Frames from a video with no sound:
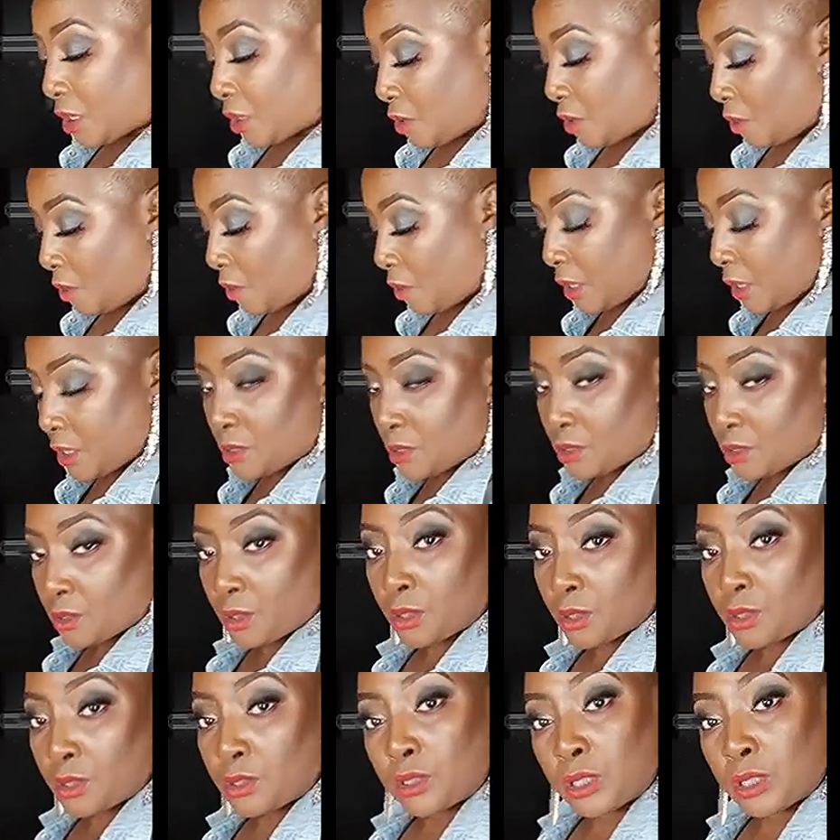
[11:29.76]
your oyster
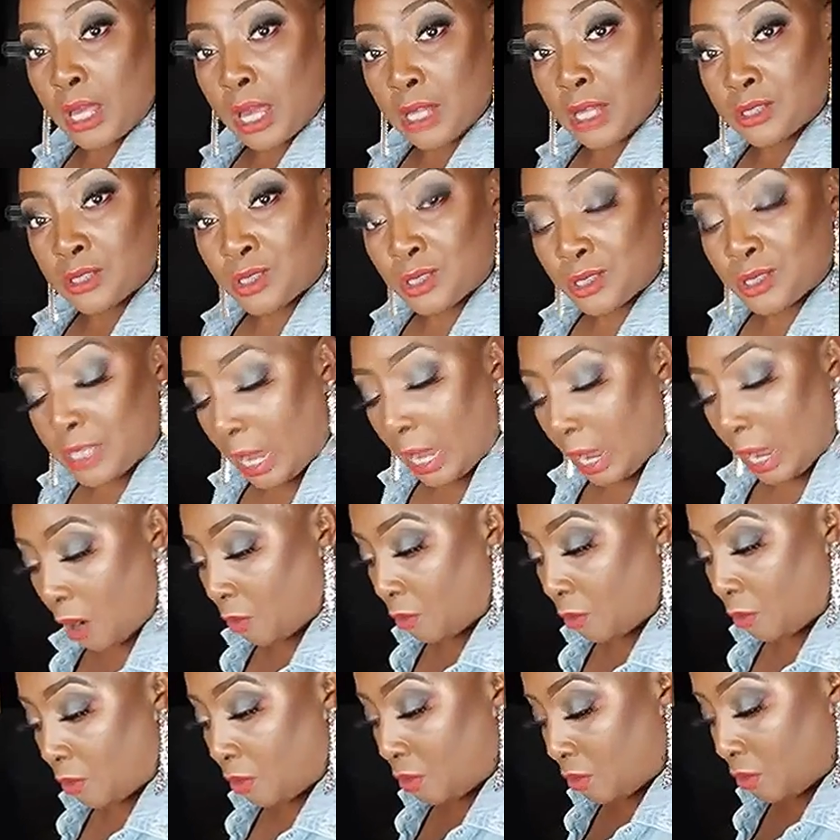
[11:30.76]
you got your
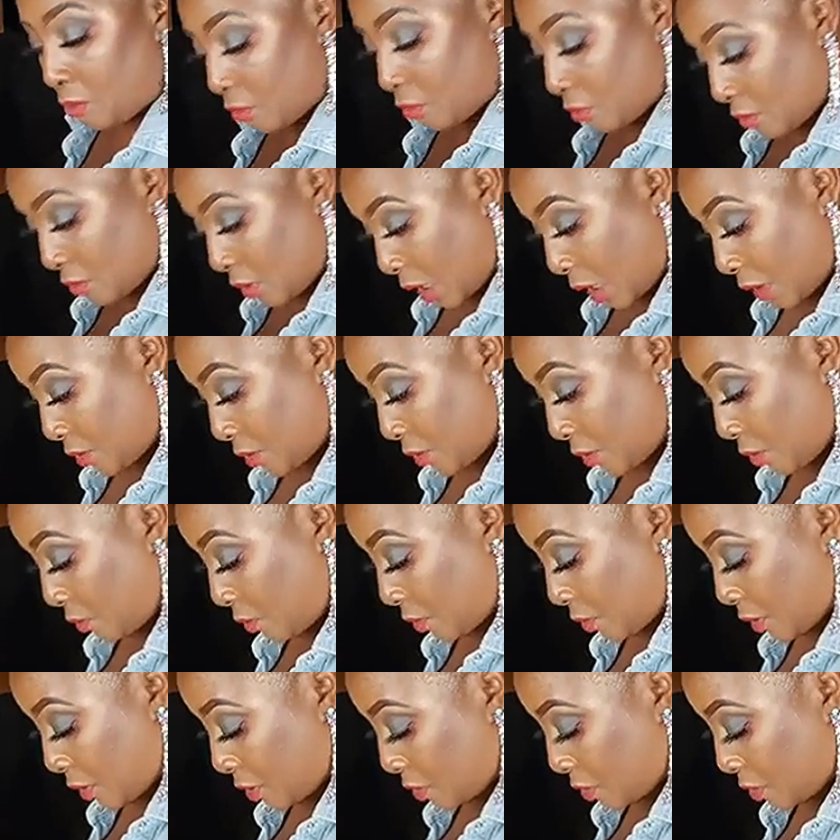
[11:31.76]
towel got your
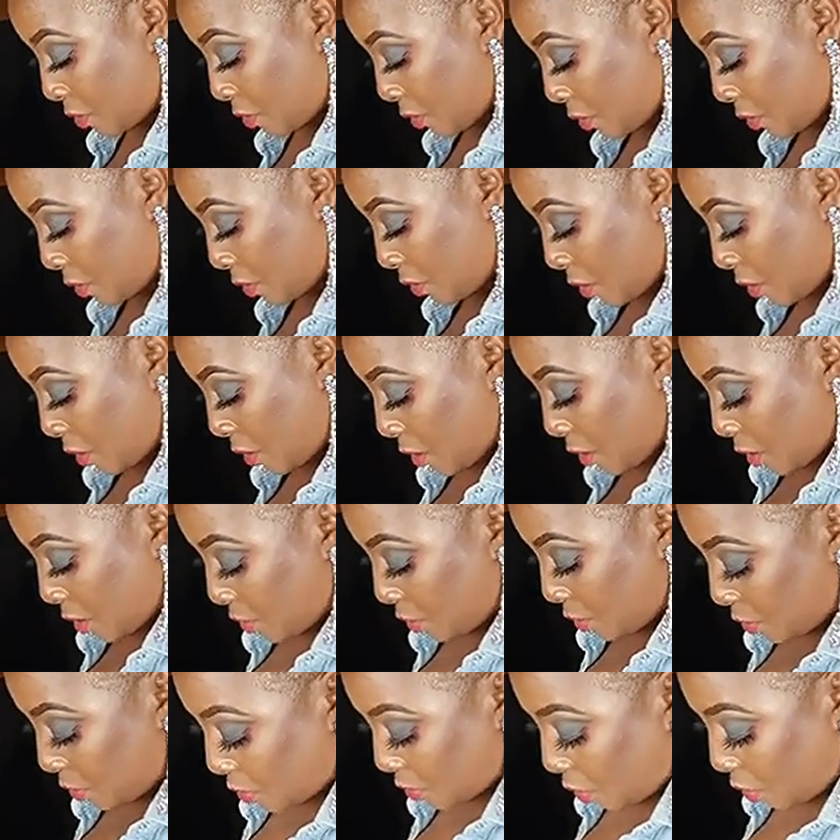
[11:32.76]
oyster
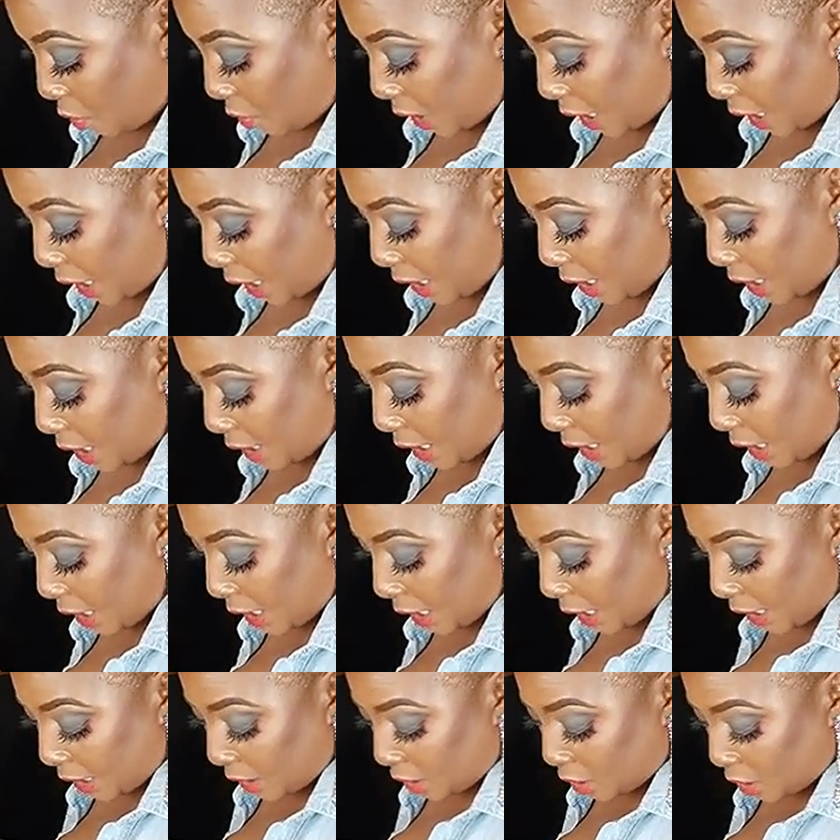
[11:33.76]
just go ahead
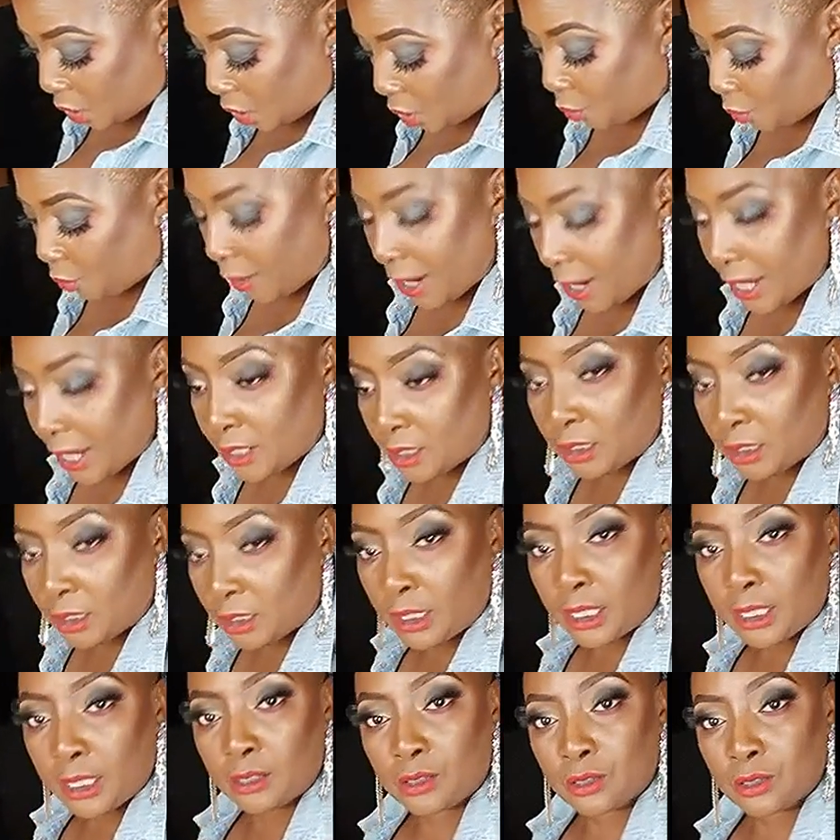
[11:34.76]
and cradle
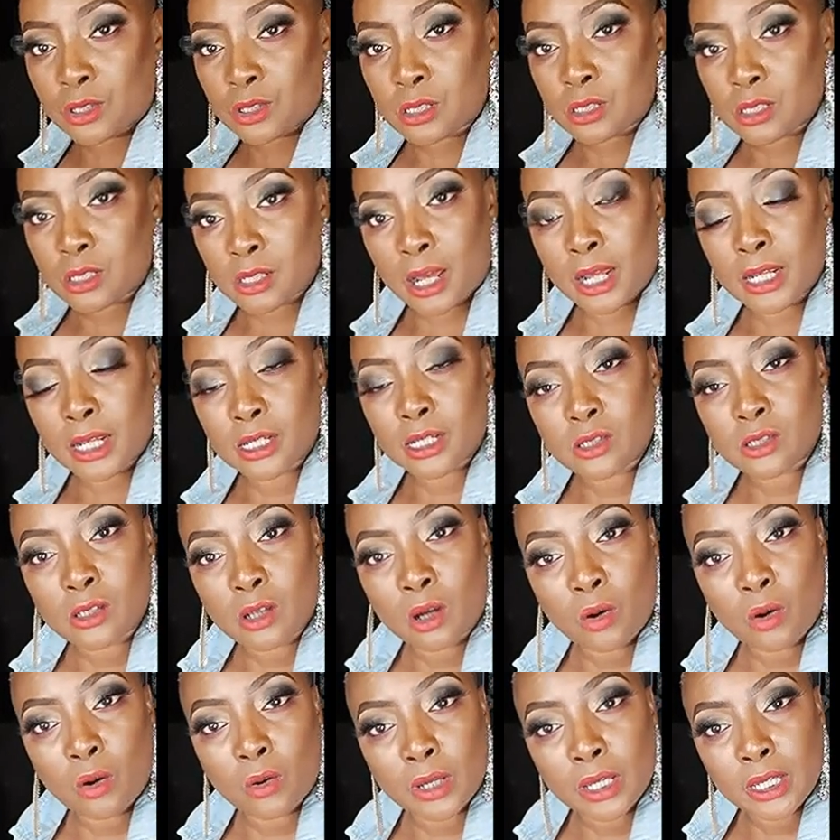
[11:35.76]
it just like
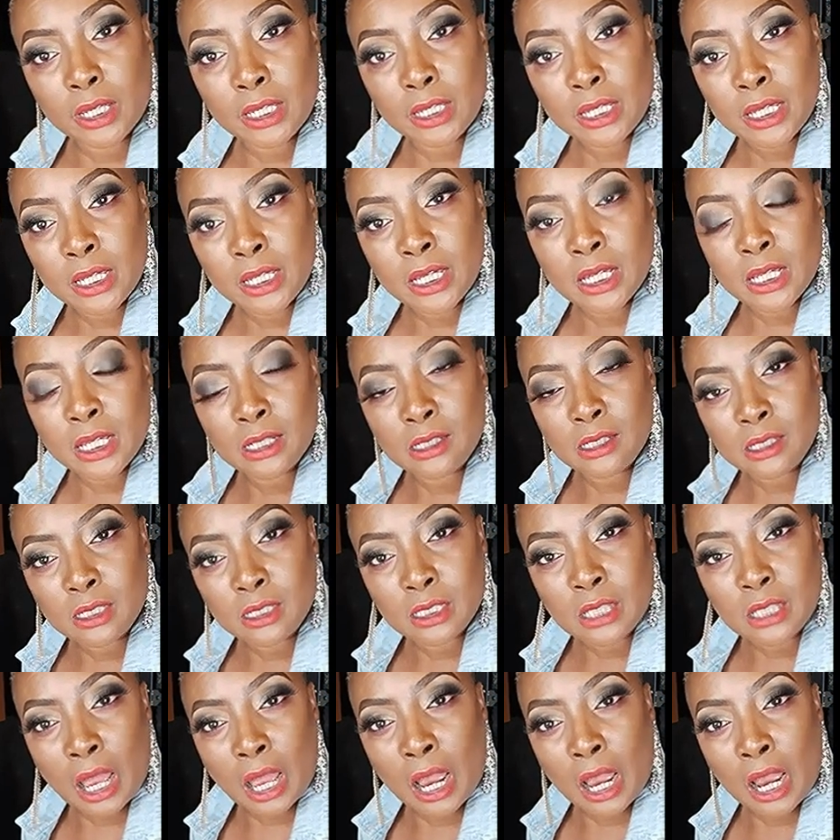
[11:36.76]
so
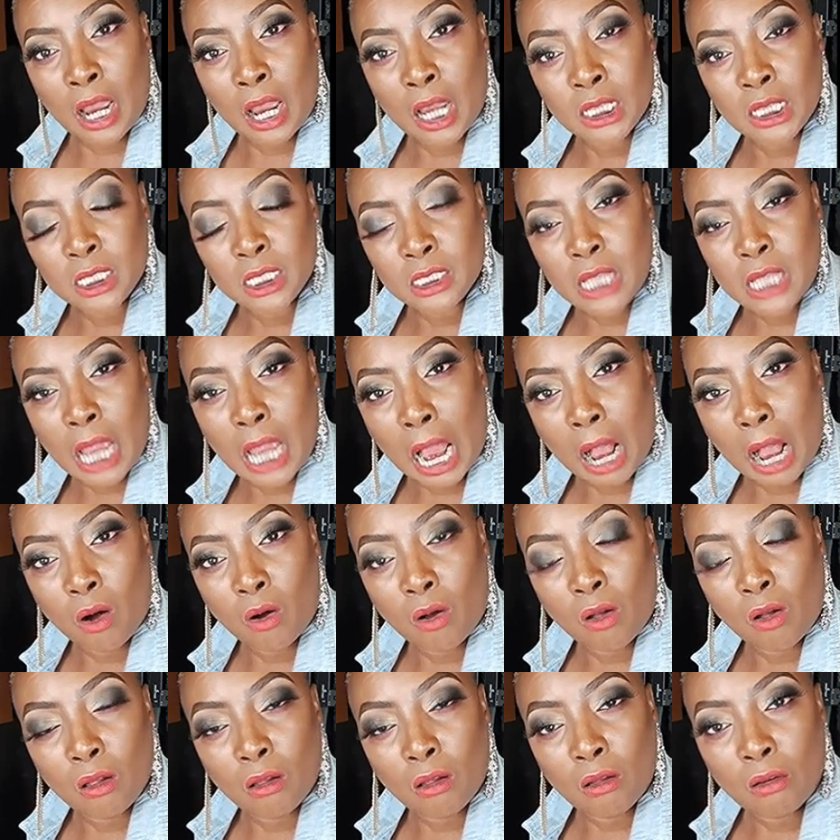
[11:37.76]
inside the
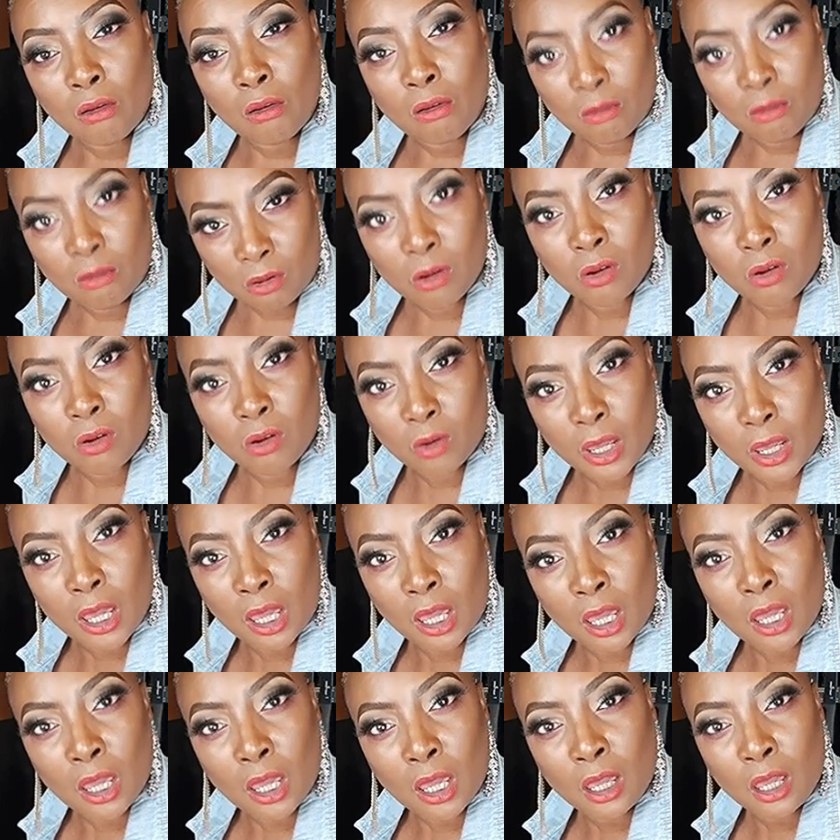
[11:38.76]
towel,
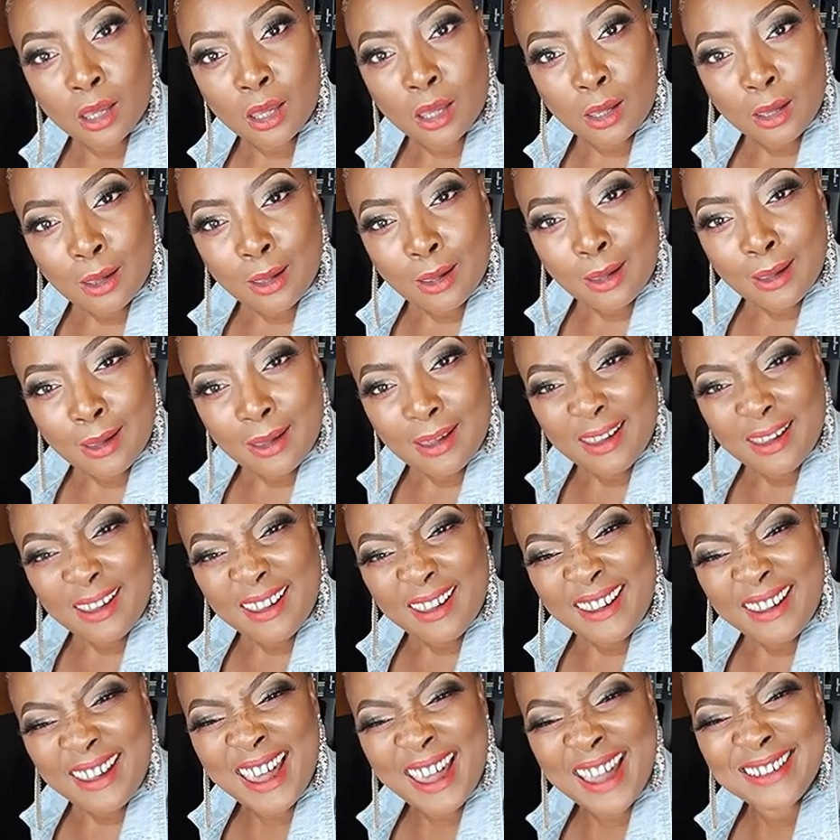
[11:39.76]
okay?
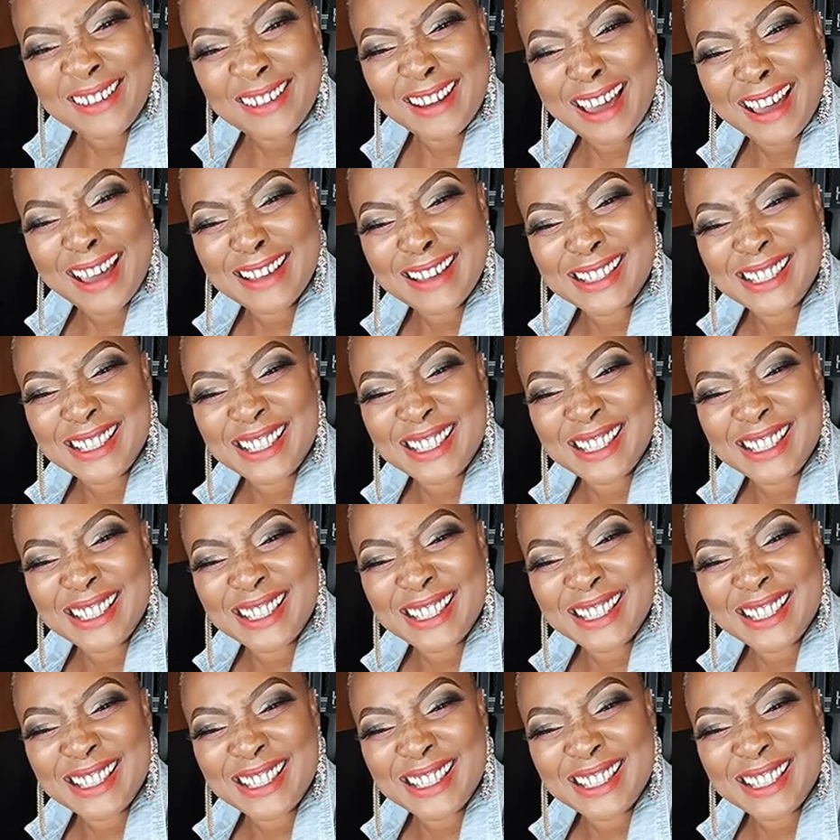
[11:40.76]
Hey, Nessa!